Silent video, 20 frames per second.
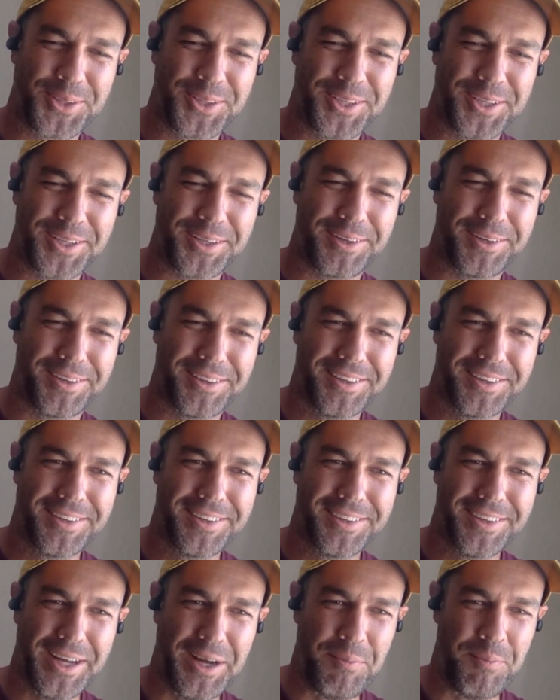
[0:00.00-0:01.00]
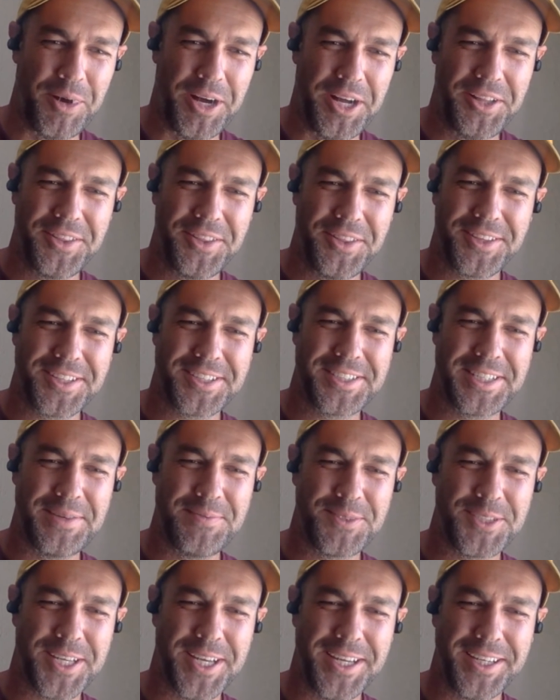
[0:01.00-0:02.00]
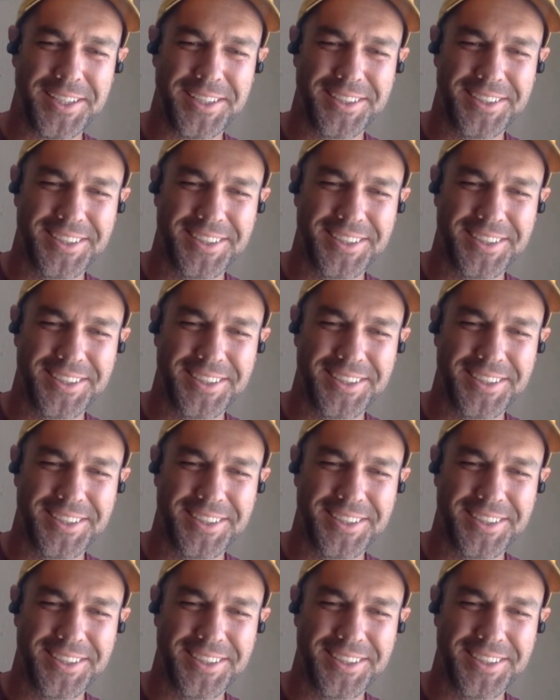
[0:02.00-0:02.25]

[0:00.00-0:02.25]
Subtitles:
within a month, it seems like.